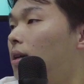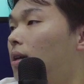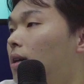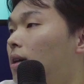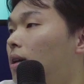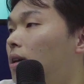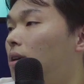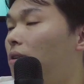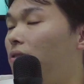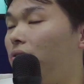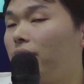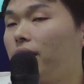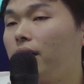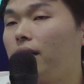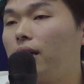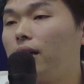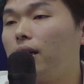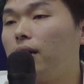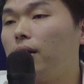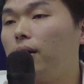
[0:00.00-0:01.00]
I see.
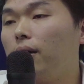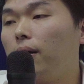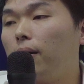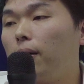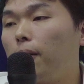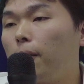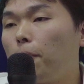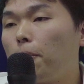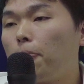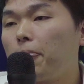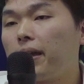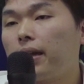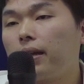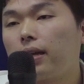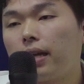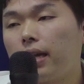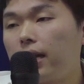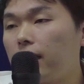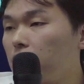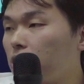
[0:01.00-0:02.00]
Right. Um,
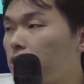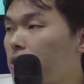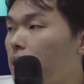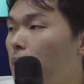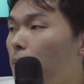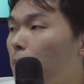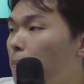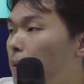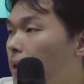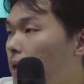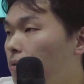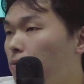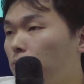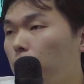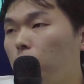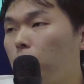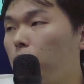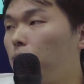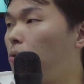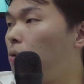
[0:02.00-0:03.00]
HR side
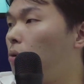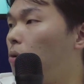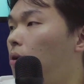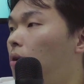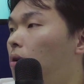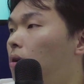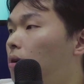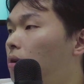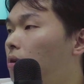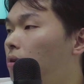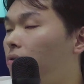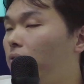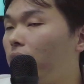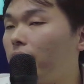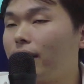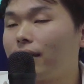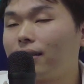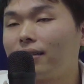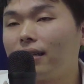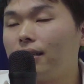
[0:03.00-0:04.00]
payroll right?
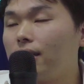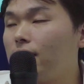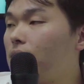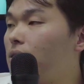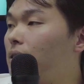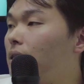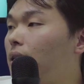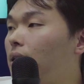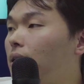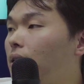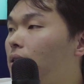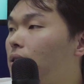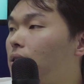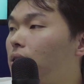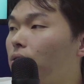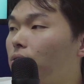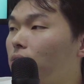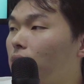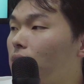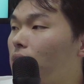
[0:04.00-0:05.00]
right? Attendance taking, these
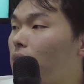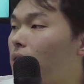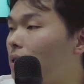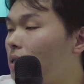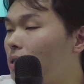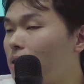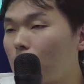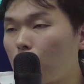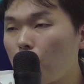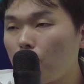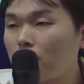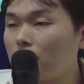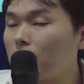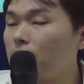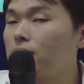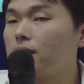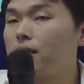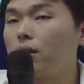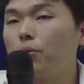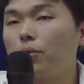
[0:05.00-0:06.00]
kind of things. These are all
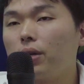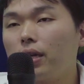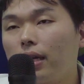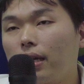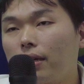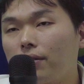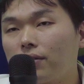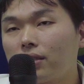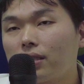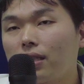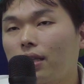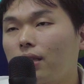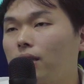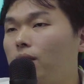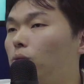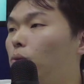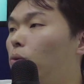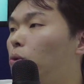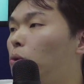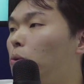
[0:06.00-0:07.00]
things that we have
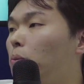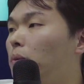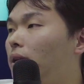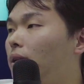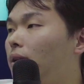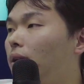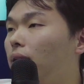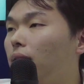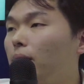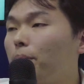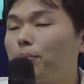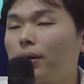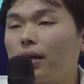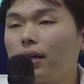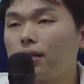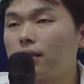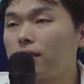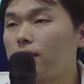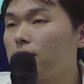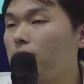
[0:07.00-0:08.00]
started to automate in the mm.
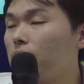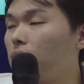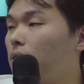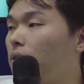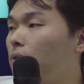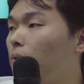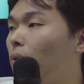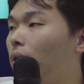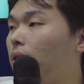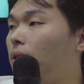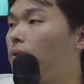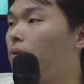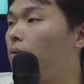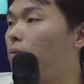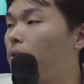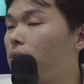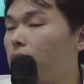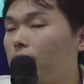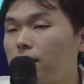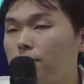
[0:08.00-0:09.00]
past uh, uh
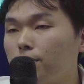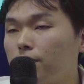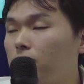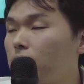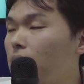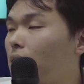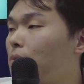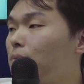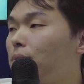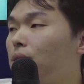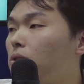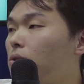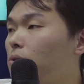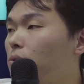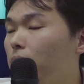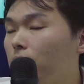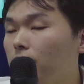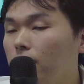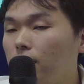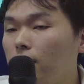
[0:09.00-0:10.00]
six right. months
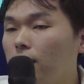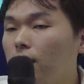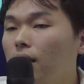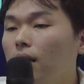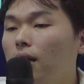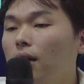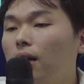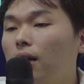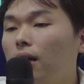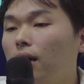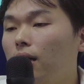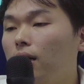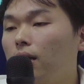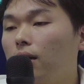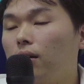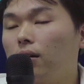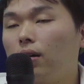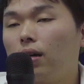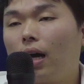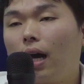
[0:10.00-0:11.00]
to a year.
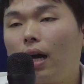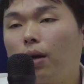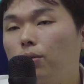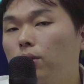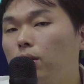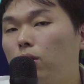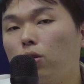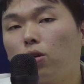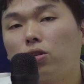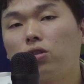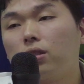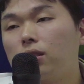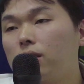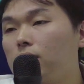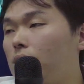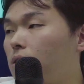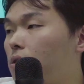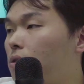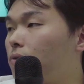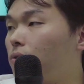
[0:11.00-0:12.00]
Uh, our
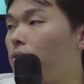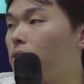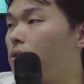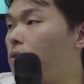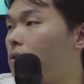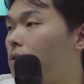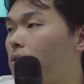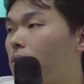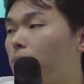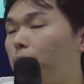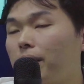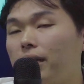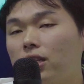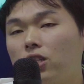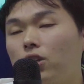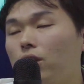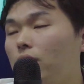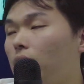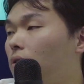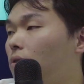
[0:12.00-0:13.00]
logistics, for instance, supply
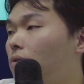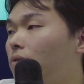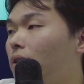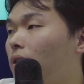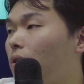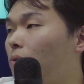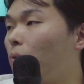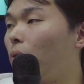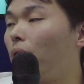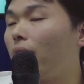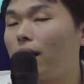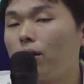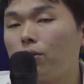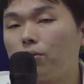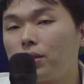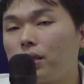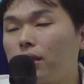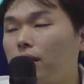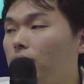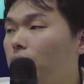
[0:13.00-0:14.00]
chain, right,
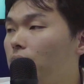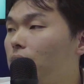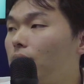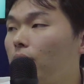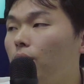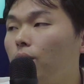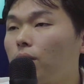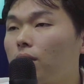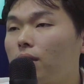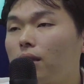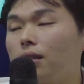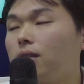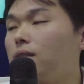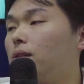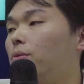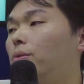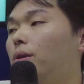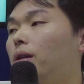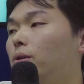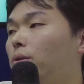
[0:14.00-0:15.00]
warehousing. These are all things
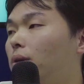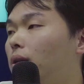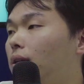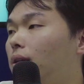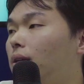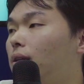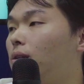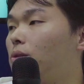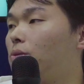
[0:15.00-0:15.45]
that we are looking at